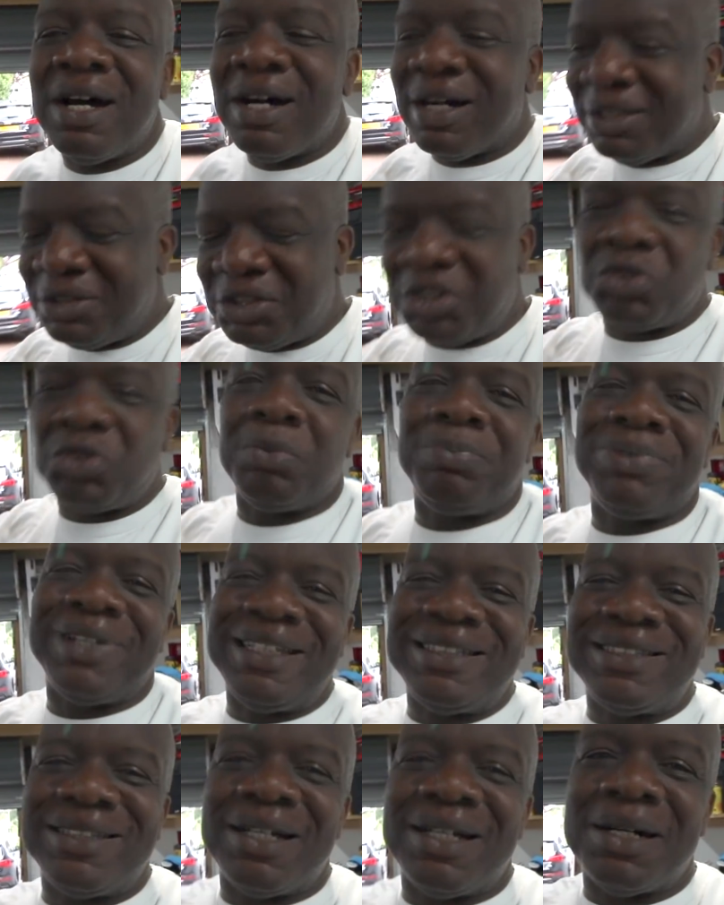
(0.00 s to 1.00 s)
I'll just
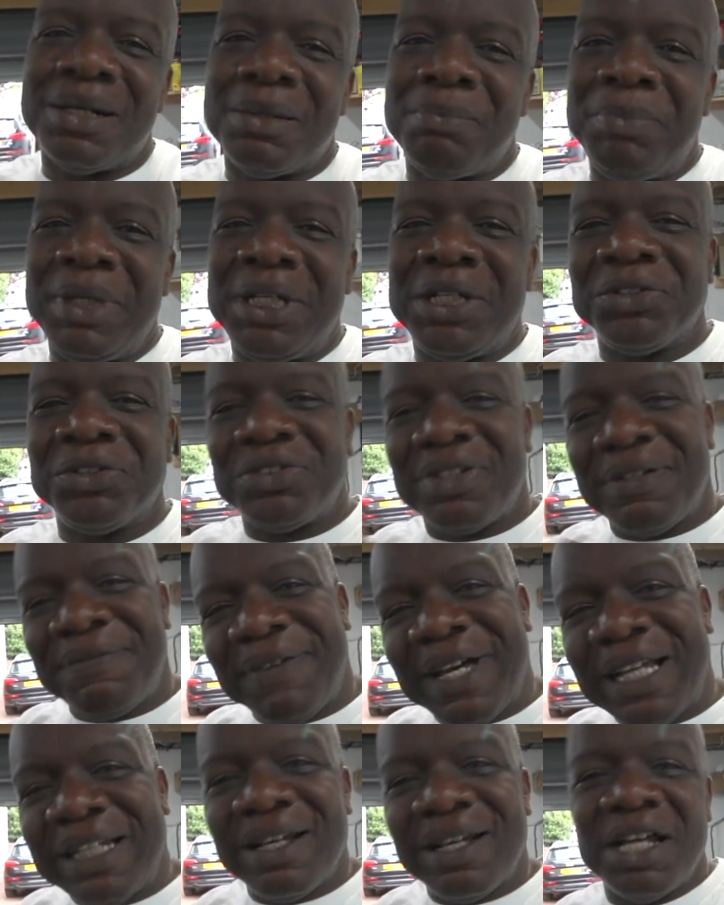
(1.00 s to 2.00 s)
replace the hub because of the
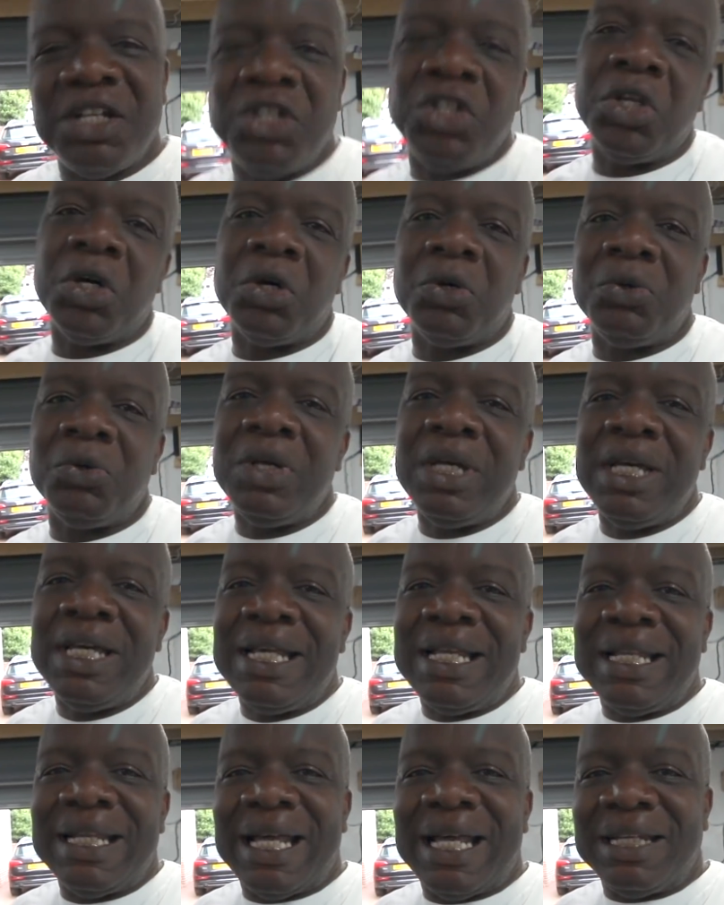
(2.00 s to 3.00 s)
fact that I know
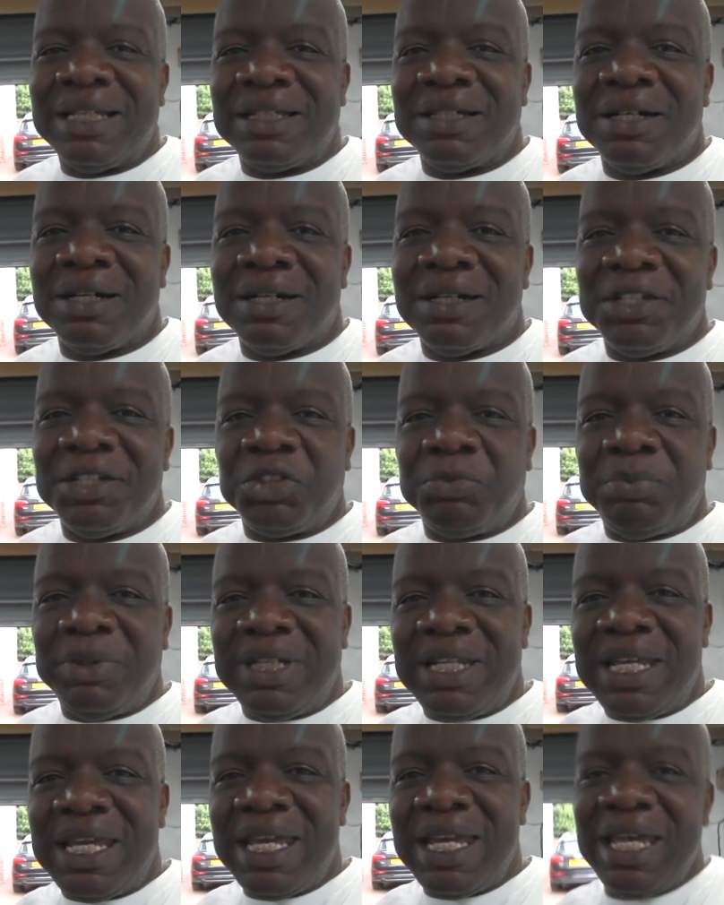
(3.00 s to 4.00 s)
that the car has
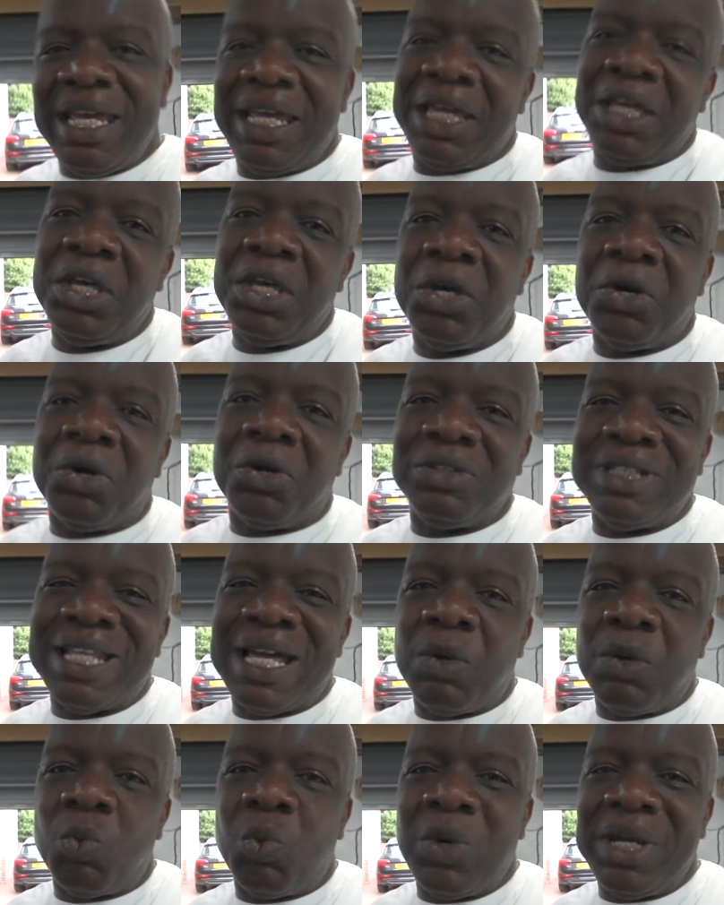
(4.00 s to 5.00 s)
been hit on
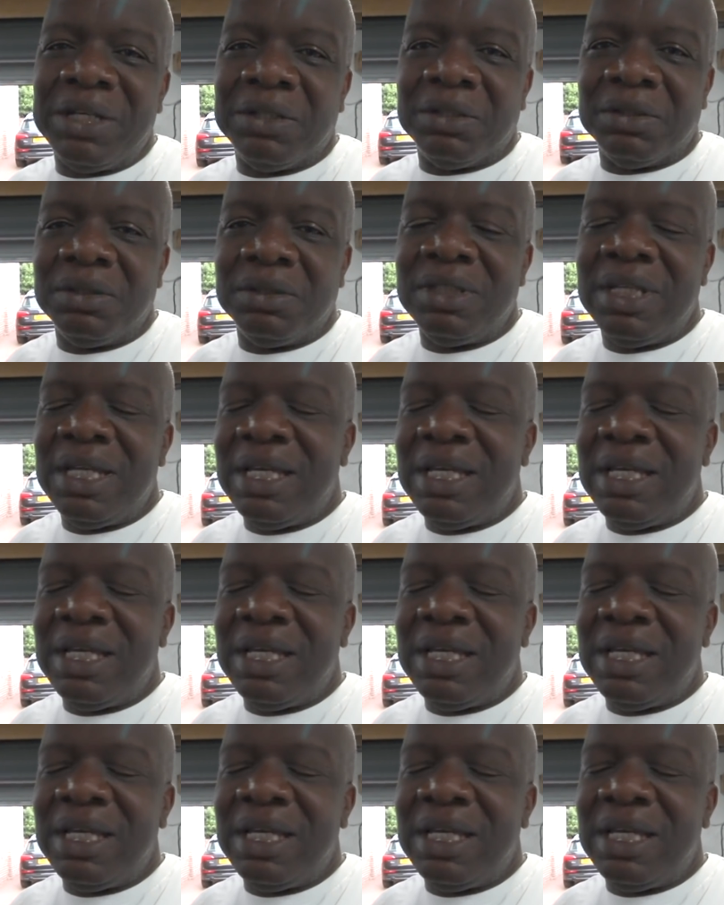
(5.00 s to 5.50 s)
that wheel.